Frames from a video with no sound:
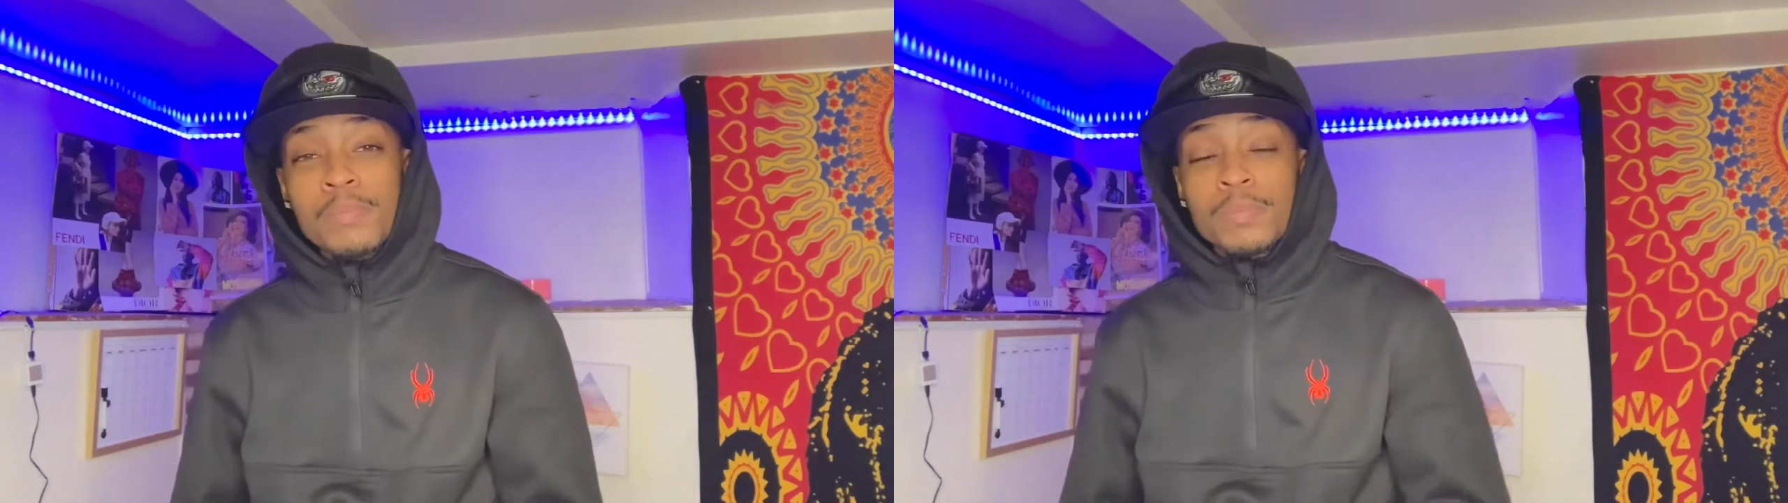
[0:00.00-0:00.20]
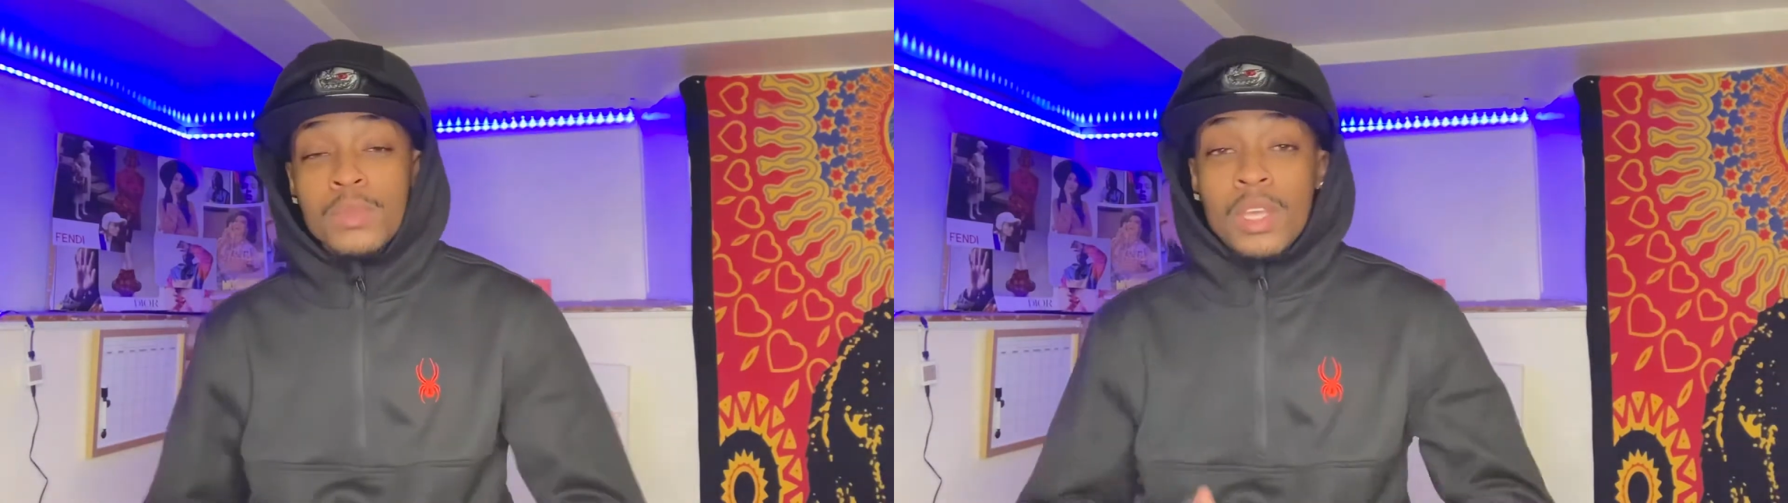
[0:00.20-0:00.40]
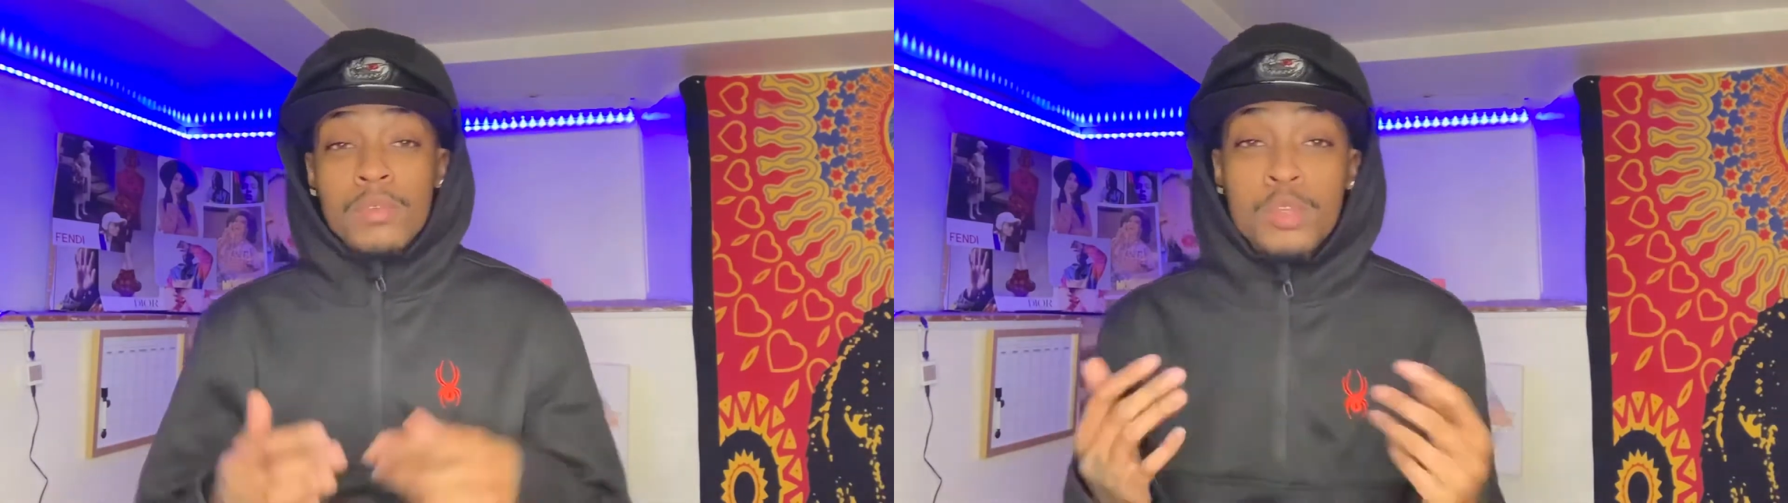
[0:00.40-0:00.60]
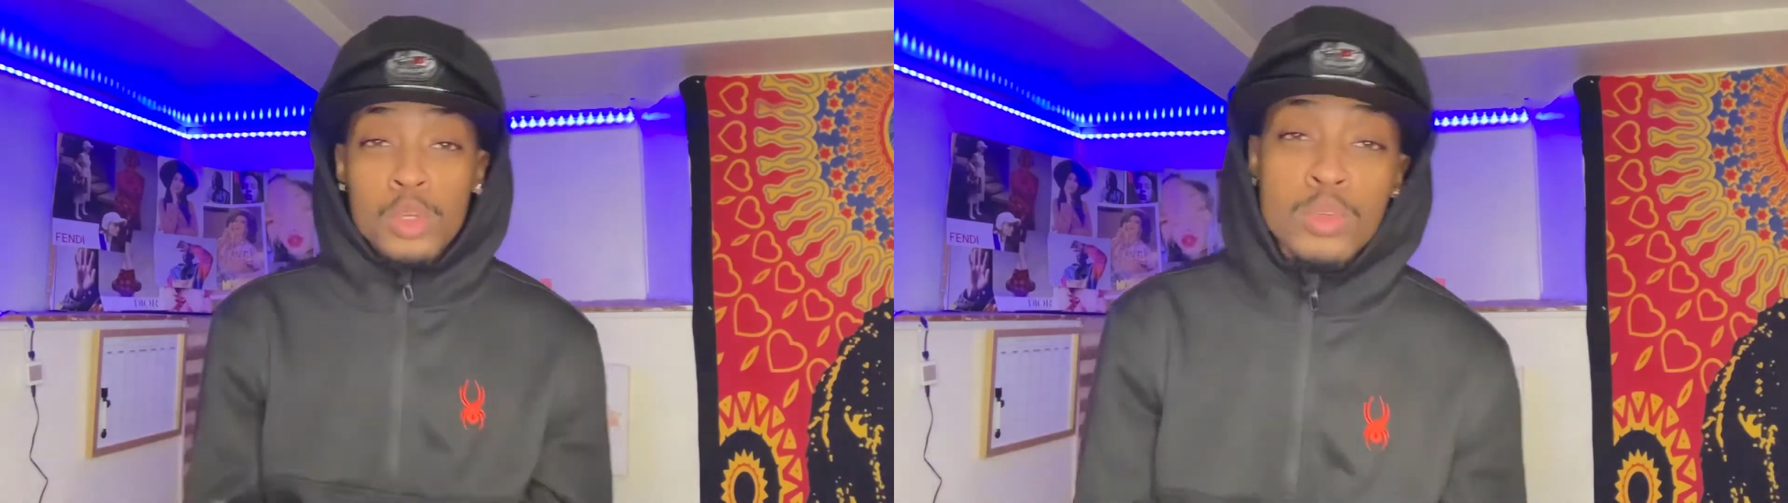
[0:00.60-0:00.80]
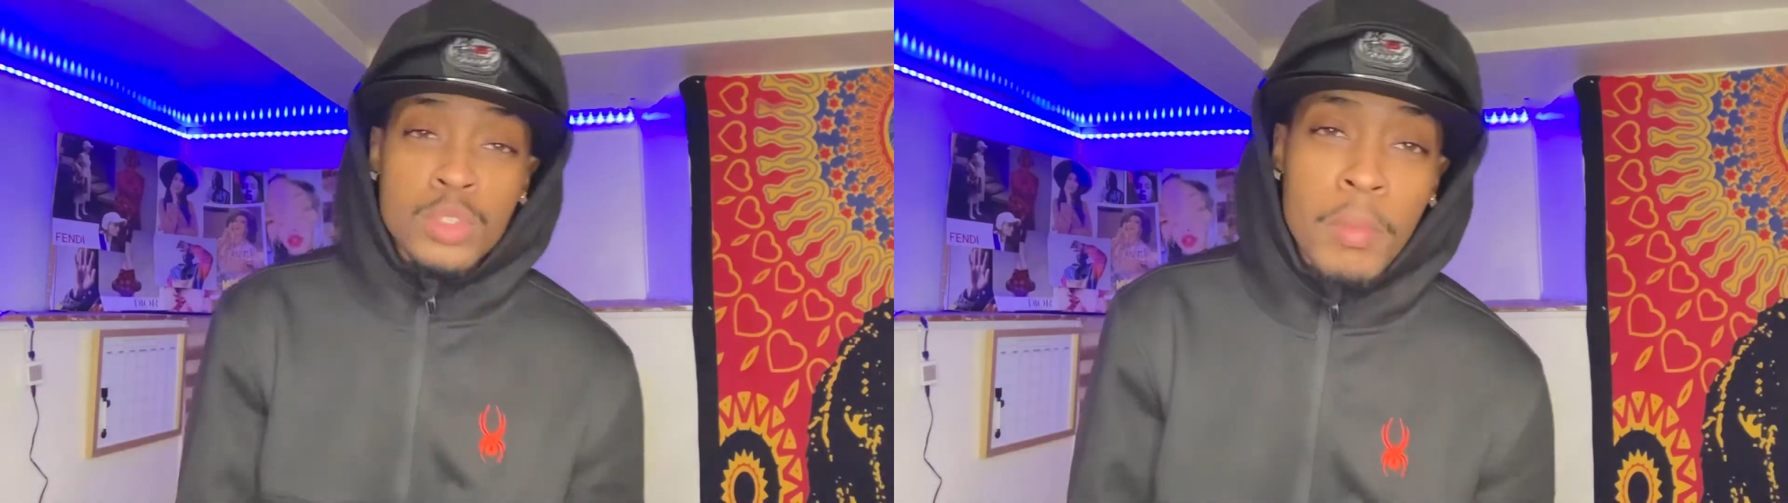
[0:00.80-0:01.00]
If you're new
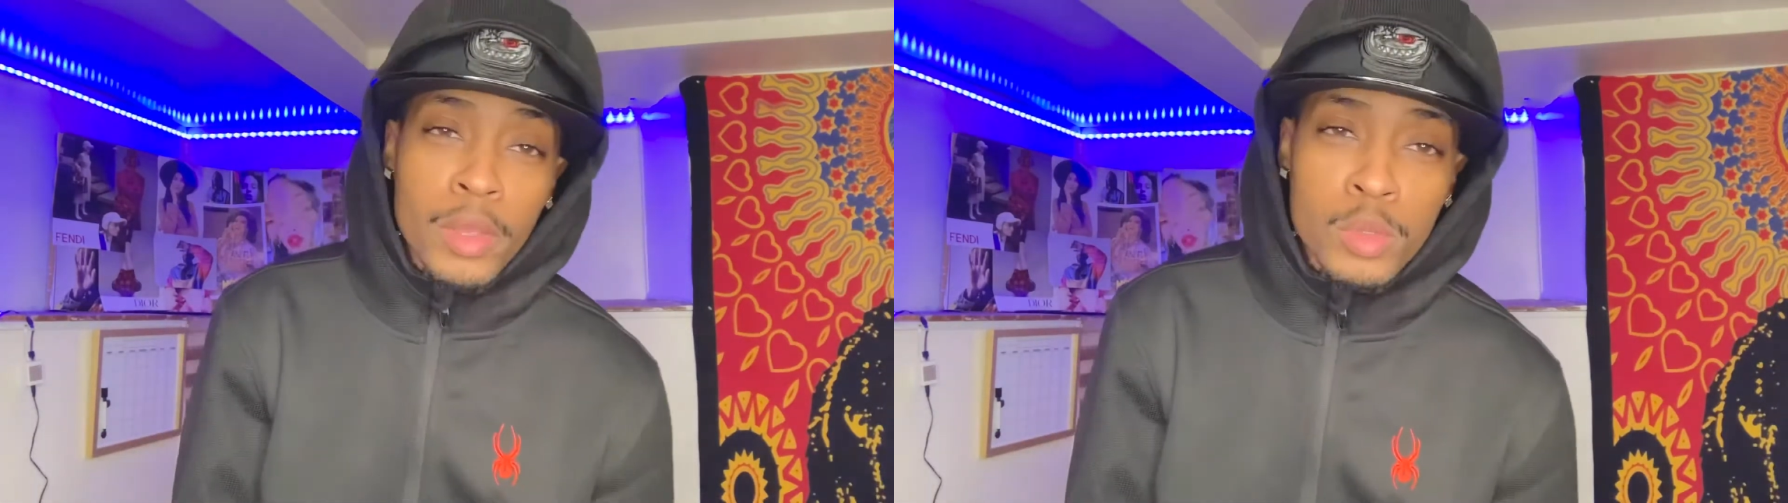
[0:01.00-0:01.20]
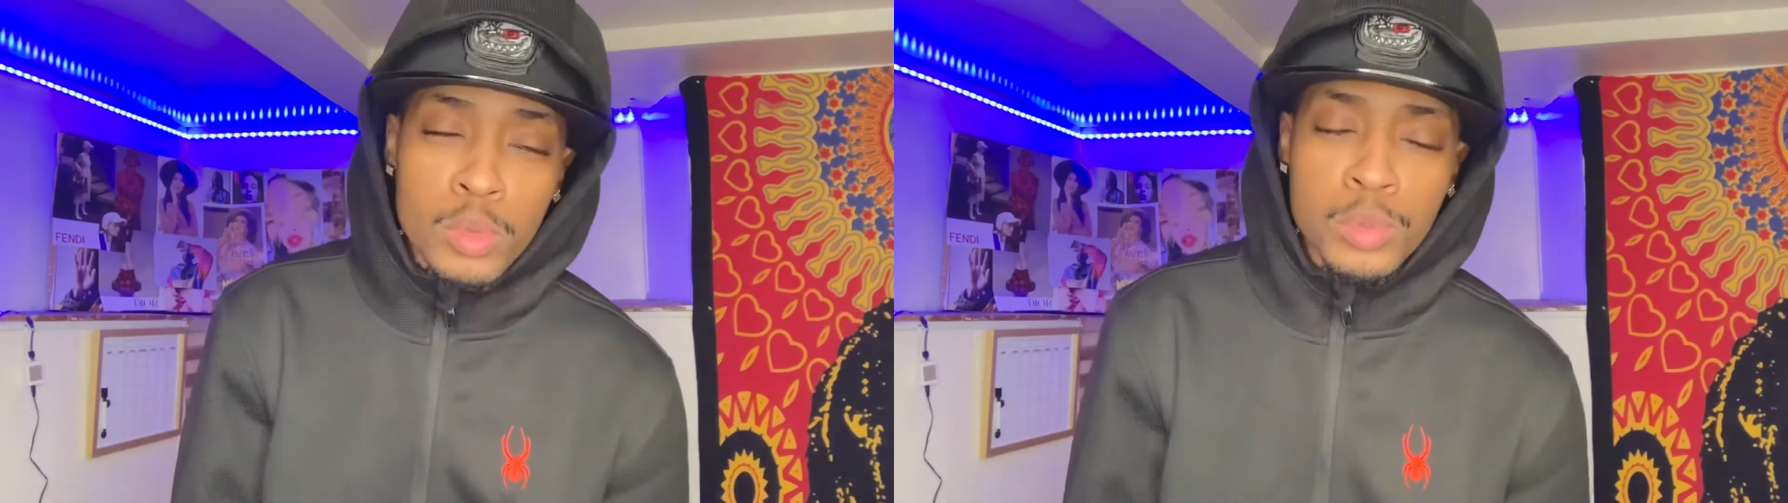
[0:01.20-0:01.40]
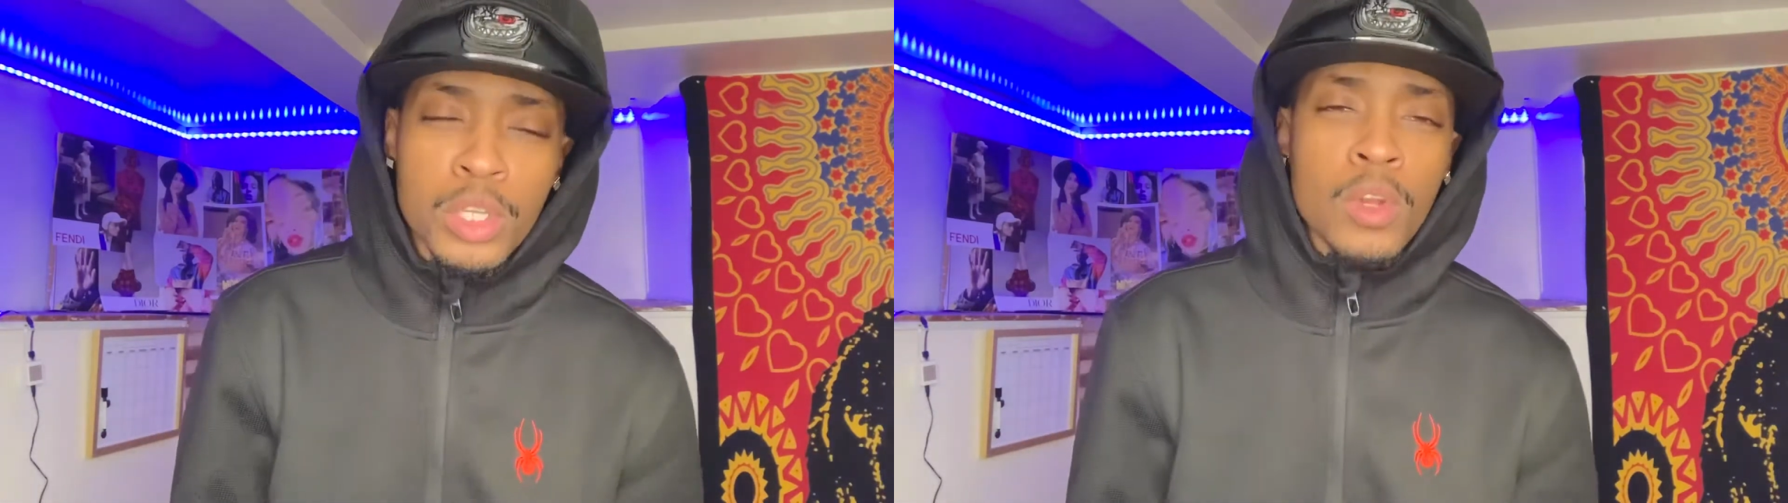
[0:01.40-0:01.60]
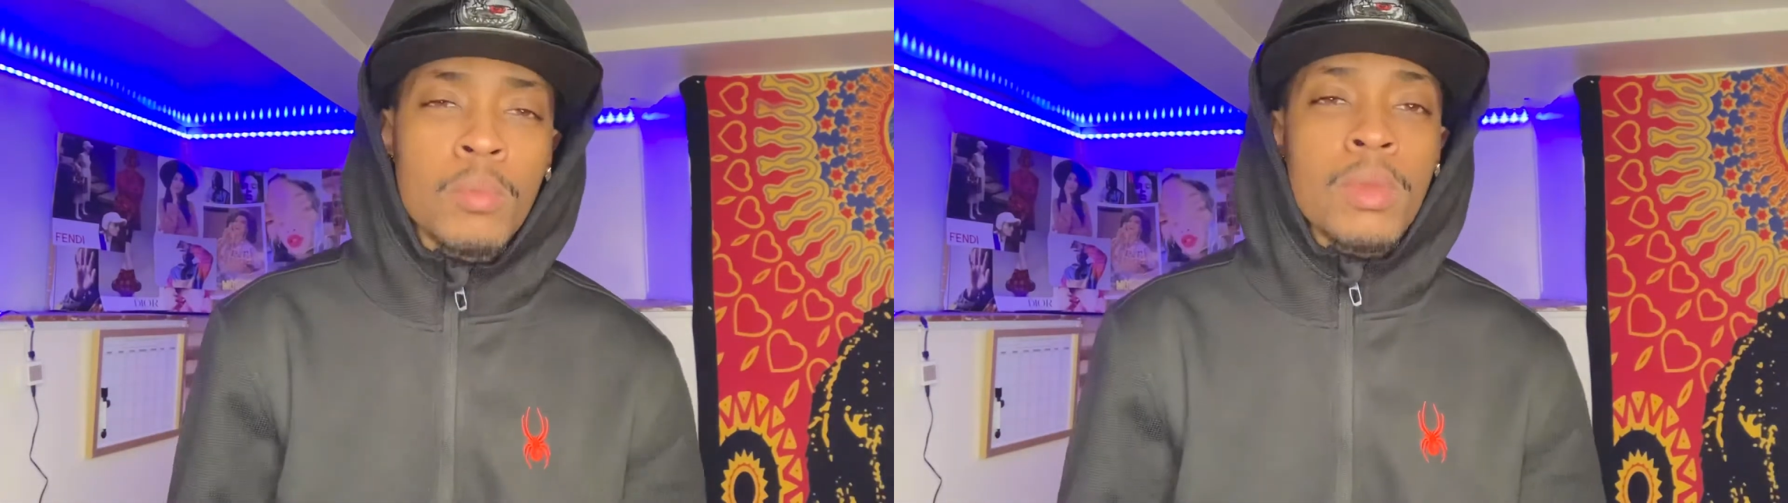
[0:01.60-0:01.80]
to my YouTube channel, man,